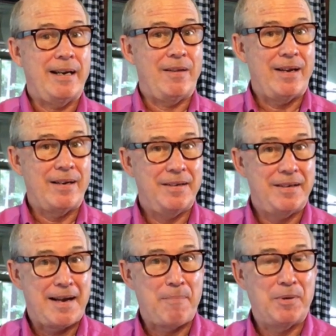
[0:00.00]
how that could
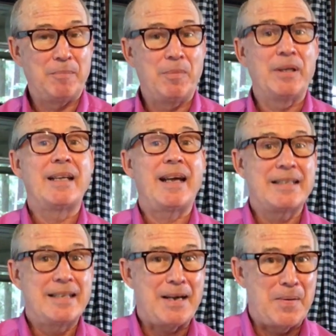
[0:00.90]
happen, but
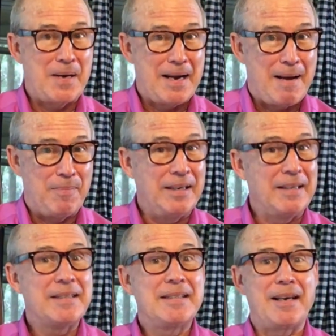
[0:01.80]
that's how it happened.
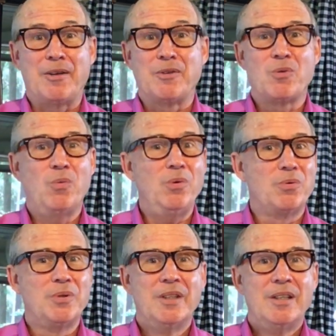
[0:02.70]
It sounds whew,
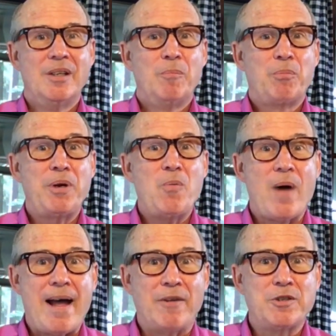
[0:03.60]
pretty
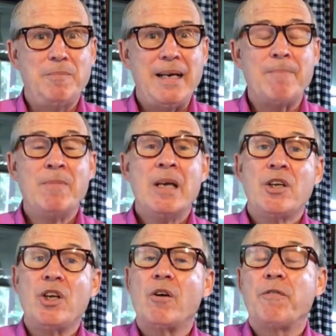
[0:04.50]
wild to me.
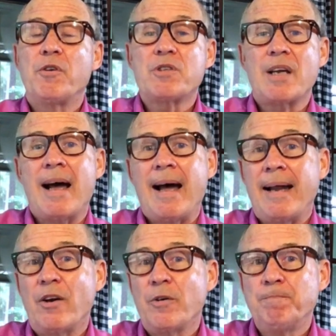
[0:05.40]
You know, if you're
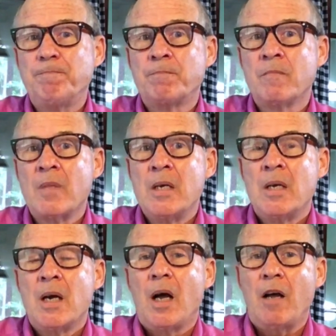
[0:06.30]
tired
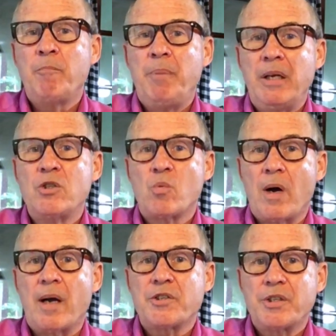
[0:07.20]
of binge
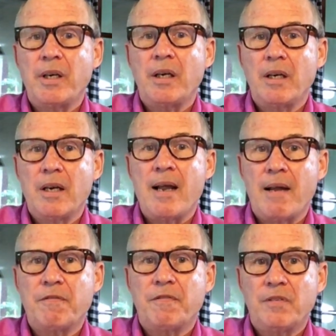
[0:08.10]
watching
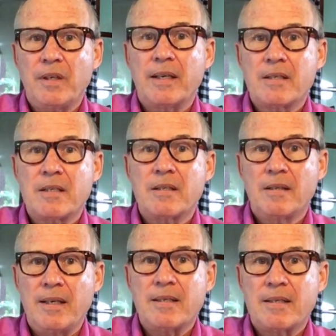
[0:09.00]
Netflix
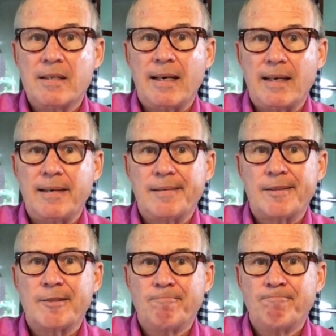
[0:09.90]
these
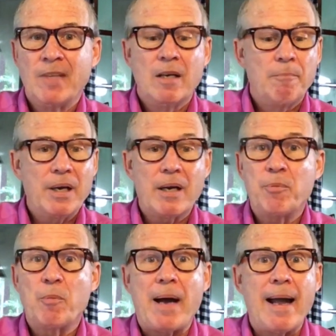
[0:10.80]
days, pick up
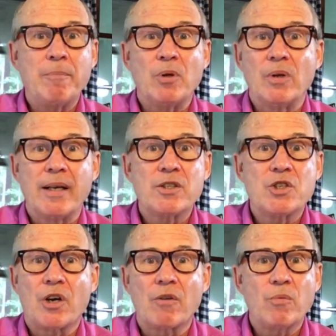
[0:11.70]
your Bible and
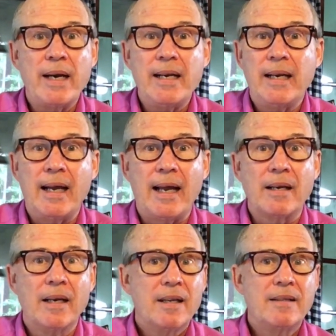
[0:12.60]
start reading
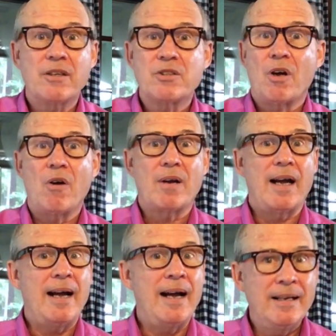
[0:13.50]
it. There's all
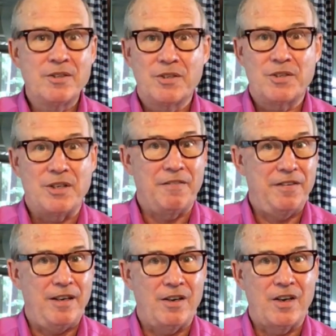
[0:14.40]
kinds of stuff
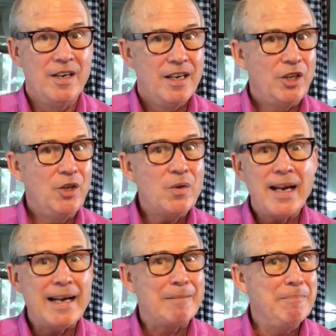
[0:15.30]
here. You
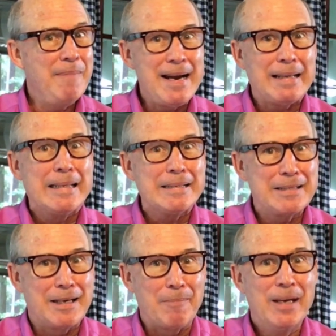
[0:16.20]
can't make
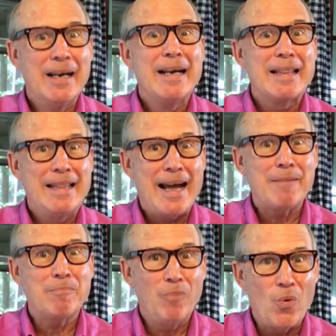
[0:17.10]
this up.
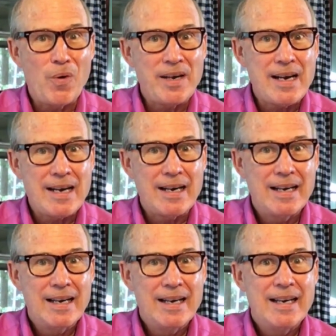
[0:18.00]
That
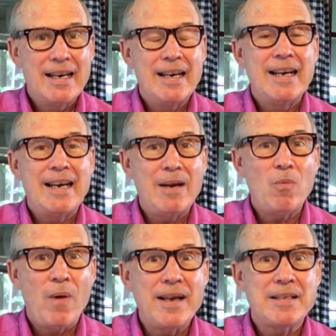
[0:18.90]
morning, he
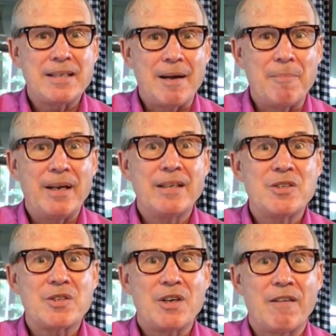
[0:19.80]
wakes up and
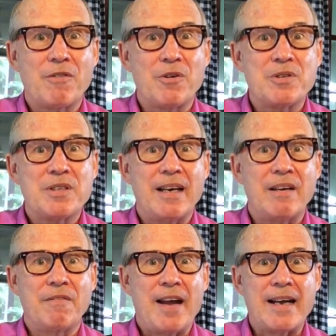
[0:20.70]
discovers that,
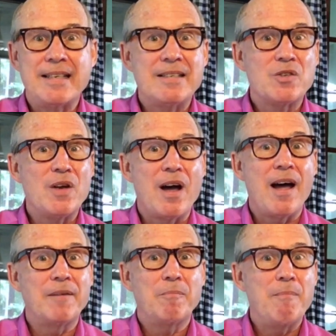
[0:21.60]
in fact, he is
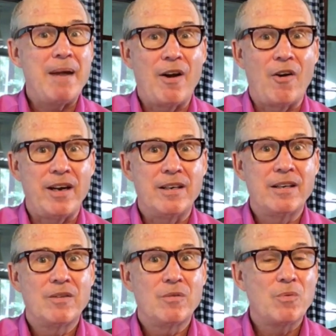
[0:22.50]
not married
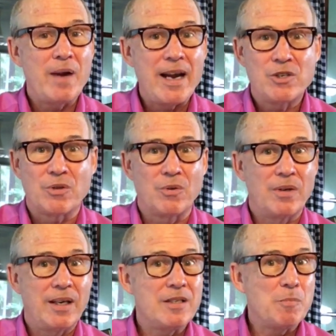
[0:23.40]
Rachel,
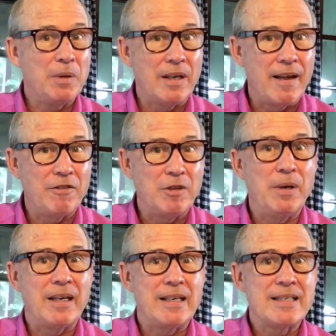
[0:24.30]
his beloved,
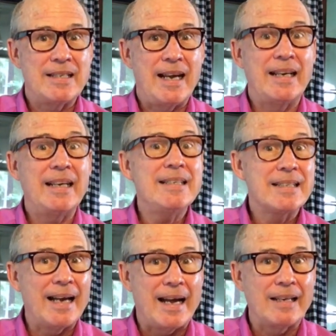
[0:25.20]
but instead he's
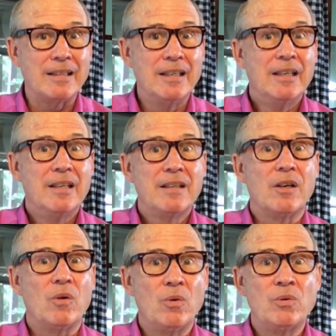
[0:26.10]
gotten the
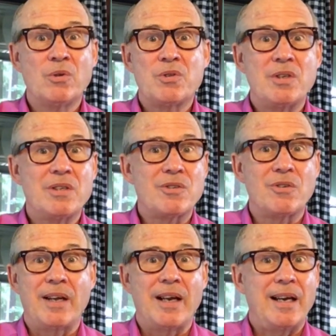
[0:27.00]
older
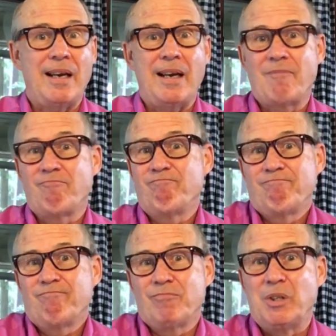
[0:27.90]
sister that he
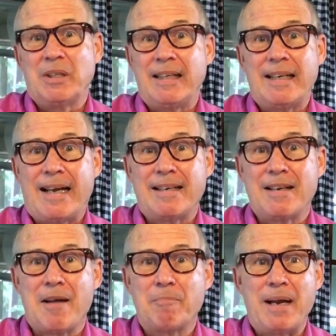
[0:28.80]
really had
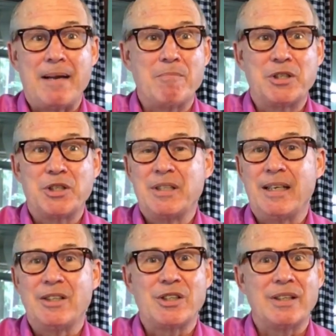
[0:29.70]
not paid much
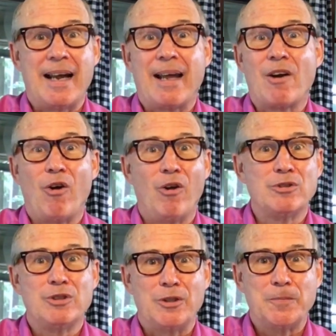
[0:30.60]
attention at all
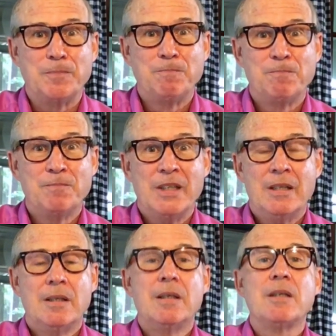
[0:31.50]
to.
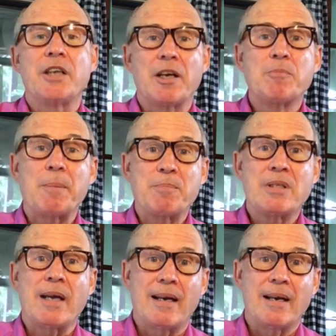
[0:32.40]
Jacob's
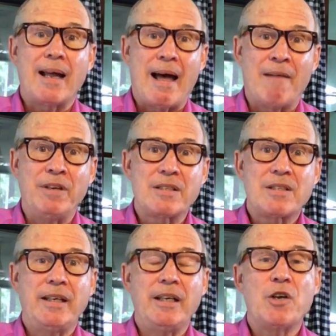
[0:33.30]
upset,
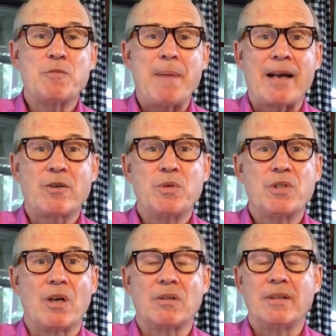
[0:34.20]
obviously. He goes back to his
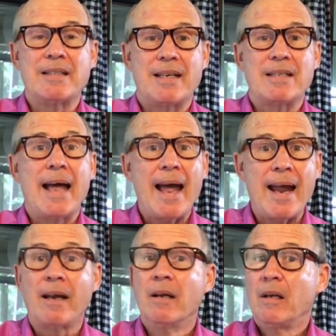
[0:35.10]
uncle. He says,
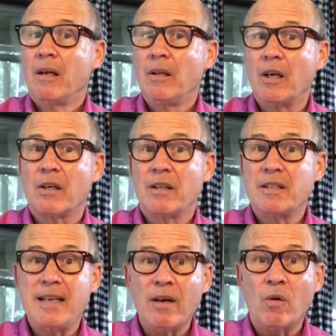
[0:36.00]
Hey, look, the
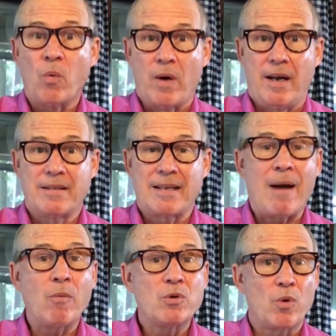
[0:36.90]
deal was
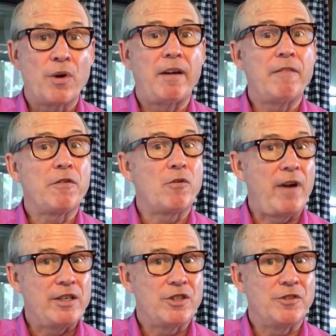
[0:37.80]
I was working for
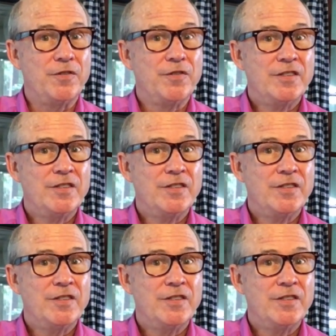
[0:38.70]
Rachel.